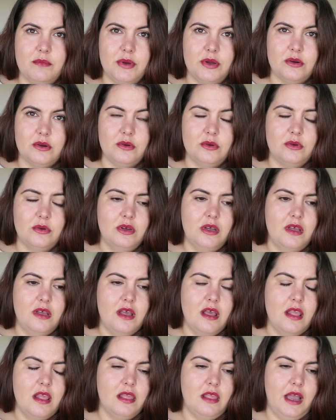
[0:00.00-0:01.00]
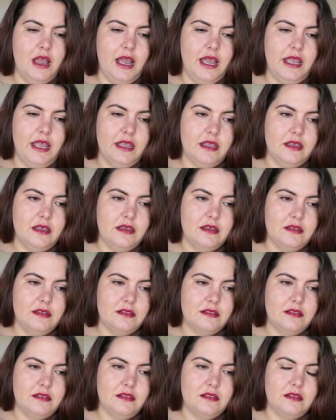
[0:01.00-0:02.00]
bottle, like
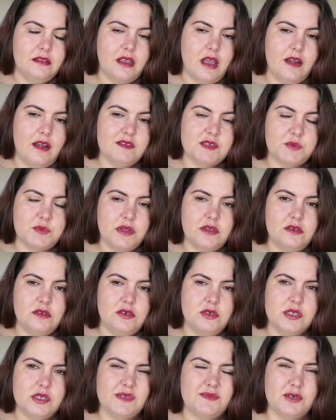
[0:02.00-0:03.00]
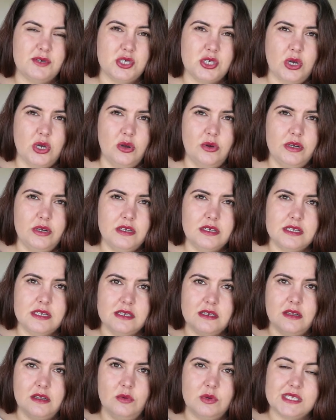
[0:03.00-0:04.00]
the kind of spray you'd use for toner
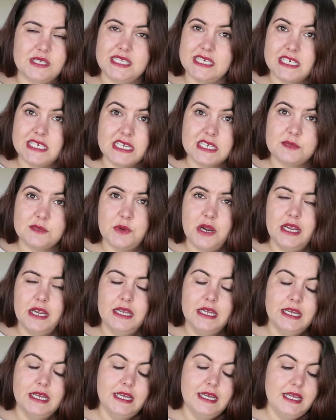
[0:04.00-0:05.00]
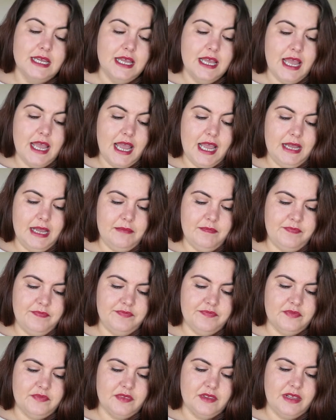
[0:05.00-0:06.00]
or setting spray.
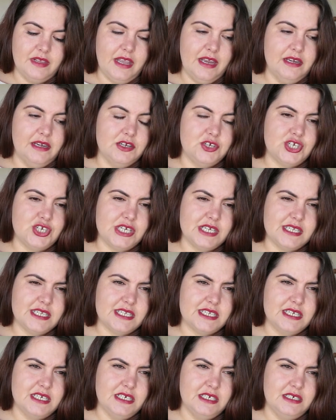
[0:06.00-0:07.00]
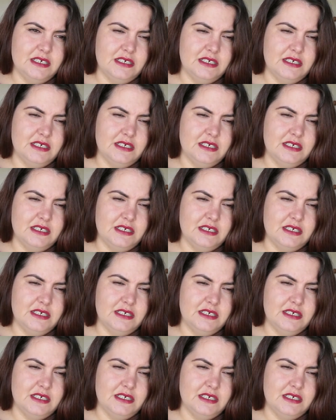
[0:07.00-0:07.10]
And it just,